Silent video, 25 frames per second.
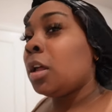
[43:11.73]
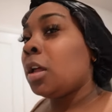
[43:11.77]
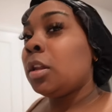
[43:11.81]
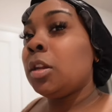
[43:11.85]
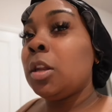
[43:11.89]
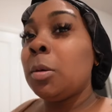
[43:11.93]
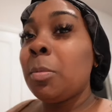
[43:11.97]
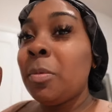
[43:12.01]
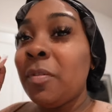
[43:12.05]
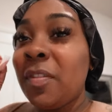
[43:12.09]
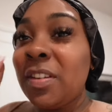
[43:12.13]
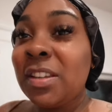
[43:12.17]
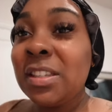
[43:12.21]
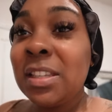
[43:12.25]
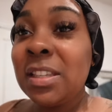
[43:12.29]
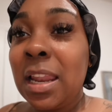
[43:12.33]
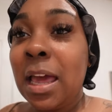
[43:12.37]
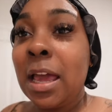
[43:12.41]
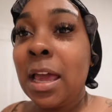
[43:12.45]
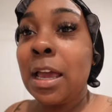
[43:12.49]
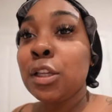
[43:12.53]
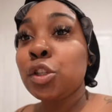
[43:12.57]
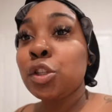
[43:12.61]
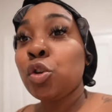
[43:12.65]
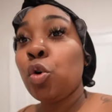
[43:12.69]
Them
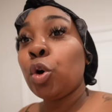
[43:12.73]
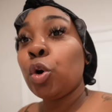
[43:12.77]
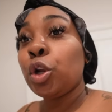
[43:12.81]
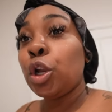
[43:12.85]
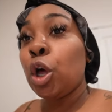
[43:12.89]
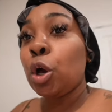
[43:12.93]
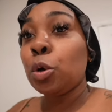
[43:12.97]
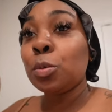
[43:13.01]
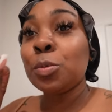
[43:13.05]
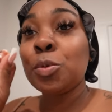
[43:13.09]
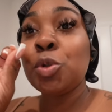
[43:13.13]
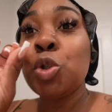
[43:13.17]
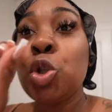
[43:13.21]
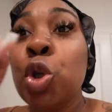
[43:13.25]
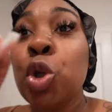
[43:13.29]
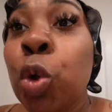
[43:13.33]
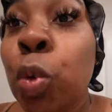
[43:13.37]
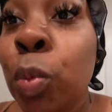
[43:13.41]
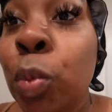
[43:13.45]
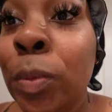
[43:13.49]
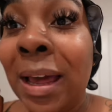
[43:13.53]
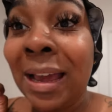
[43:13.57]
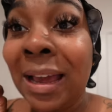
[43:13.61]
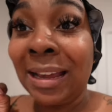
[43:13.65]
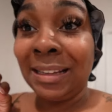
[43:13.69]
Invisalign's going on two
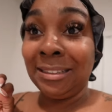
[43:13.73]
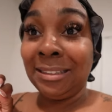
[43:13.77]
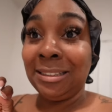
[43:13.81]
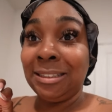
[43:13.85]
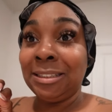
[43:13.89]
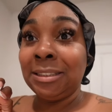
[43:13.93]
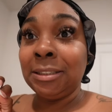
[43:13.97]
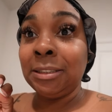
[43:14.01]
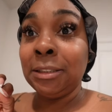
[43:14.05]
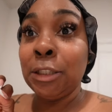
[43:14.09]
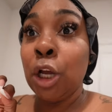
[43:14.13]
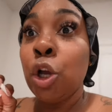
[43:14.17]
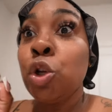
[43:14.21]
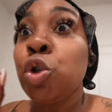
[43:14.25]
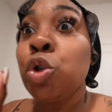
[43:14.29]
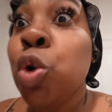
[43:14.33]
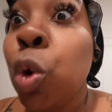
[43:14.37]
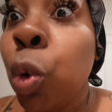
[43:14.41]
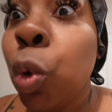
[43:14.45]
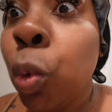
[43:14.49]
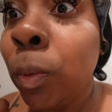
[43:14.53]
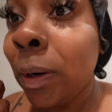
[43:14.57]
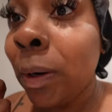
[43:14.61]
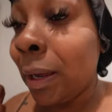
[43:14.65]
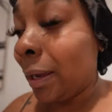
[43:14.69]
nights.
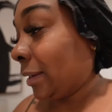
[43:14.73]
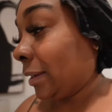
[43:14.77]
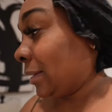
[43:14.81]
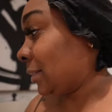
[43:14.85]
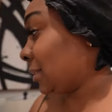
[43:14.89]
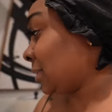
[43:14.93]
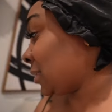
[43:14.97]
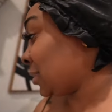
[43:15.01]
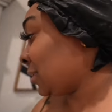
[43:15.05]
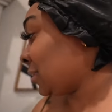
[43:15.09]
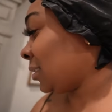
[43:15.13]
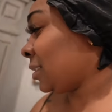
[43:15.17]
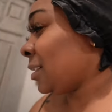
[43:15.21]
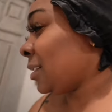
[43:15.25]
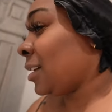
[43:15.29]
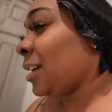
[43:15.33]
Two nights.